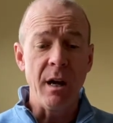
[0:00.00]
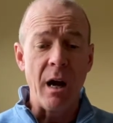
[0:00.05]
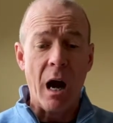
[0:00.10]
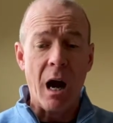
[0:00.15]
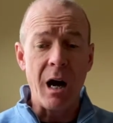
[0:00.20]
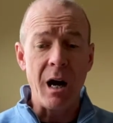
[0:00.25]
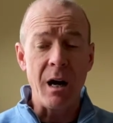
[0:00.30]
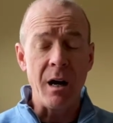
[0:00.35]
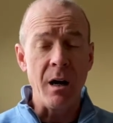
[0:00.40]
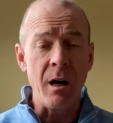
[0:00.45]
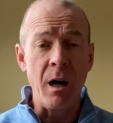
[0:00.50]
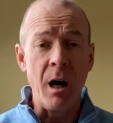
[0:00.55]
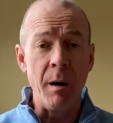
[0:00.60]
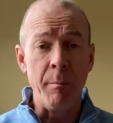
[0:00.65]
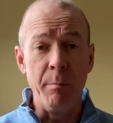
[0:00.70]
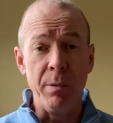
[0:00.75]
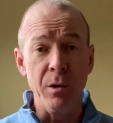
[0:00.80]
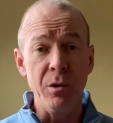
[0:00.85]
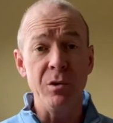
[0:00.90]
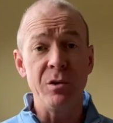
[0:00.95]
a
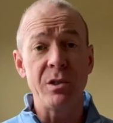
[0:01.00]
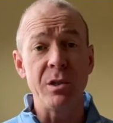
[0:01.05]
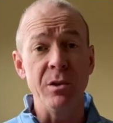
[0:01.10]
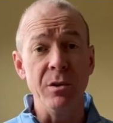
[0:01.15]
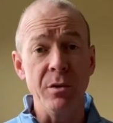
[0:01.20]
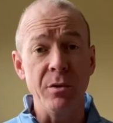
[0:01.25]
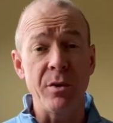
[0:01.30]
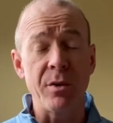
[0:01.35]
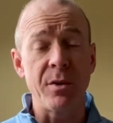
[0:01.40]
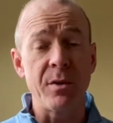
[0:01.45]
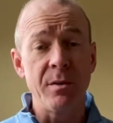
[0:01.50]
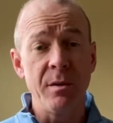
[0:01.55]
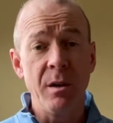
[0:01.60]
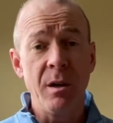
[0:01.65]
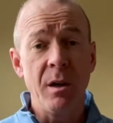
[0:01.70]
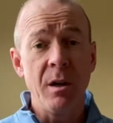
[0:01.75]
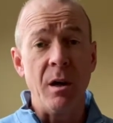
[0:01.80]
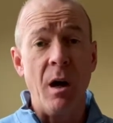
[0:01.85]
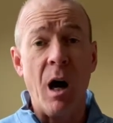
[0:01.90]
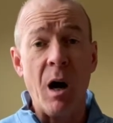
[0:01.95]
Bluetooth,
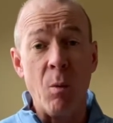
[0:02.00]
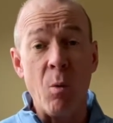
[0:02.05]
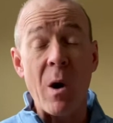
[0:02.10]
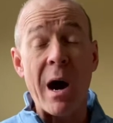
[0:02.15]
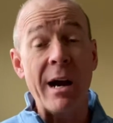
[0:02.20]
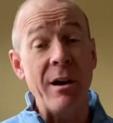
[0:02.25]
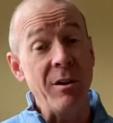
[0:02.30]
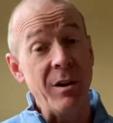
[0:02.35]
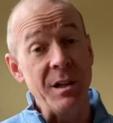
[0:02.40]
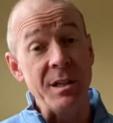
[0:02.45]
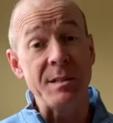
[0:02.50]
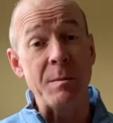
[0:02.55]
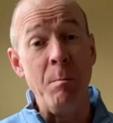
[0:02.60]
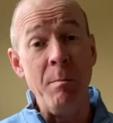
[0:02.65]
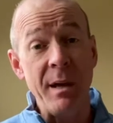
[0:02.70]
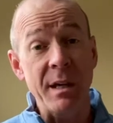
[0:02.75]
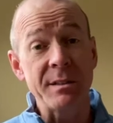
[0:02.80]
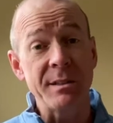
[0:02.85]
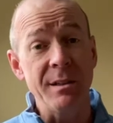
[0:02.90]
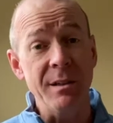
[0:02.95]
a wireless
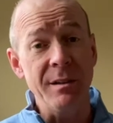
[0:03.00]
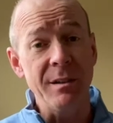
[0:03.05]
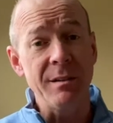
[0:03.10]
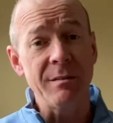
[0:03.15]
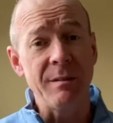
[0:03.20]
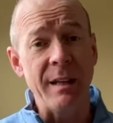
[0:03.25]
mixer.